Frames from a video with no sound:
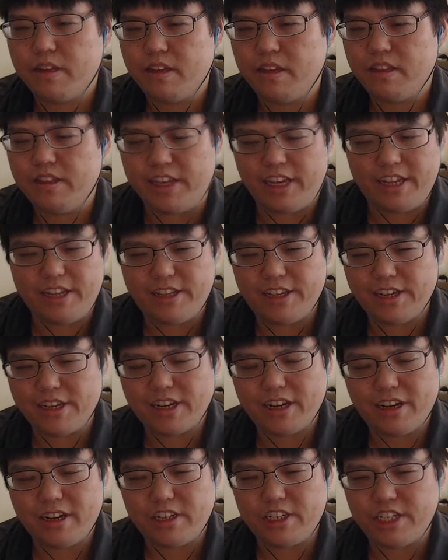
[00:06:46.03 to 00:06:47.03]
the Indian
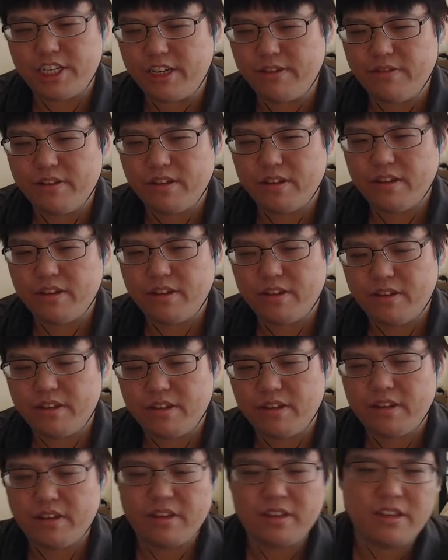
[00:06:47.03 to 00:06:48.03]
god Shiva.
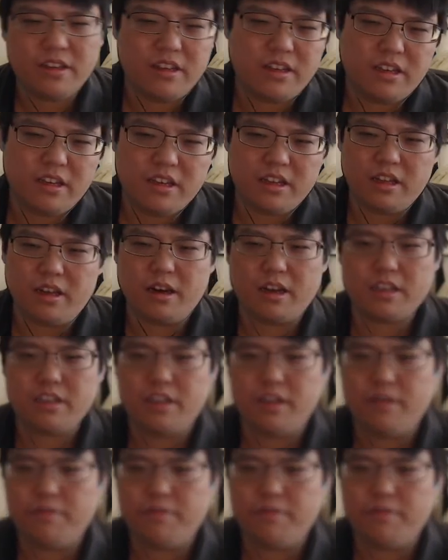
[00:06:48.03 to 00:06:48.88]
Actually,